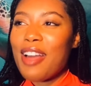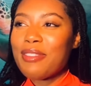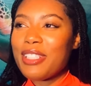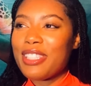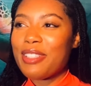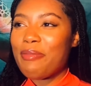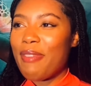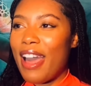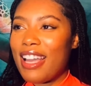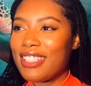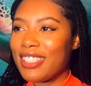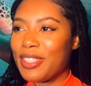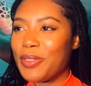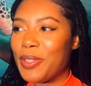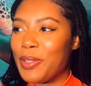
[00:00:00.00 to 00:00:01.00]
I'm just
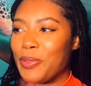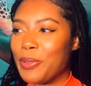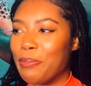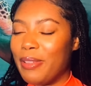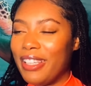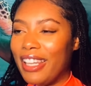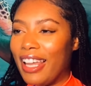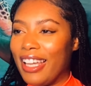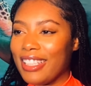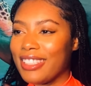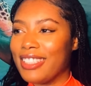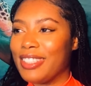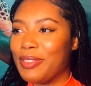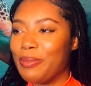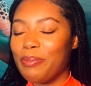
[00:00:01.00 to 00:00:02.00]
imagining what it would be like
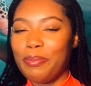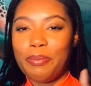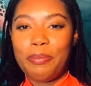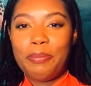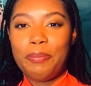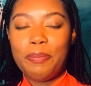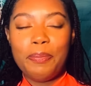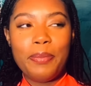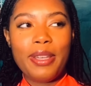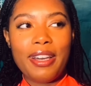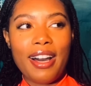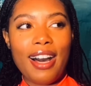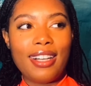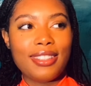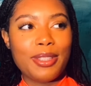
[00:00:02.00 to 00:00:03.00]
to be
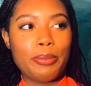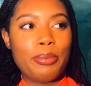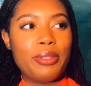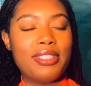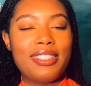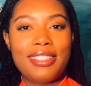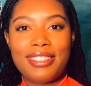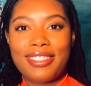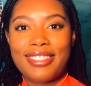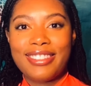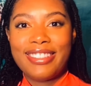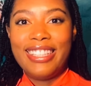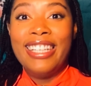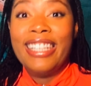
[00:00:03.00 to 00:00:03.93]
an octopus.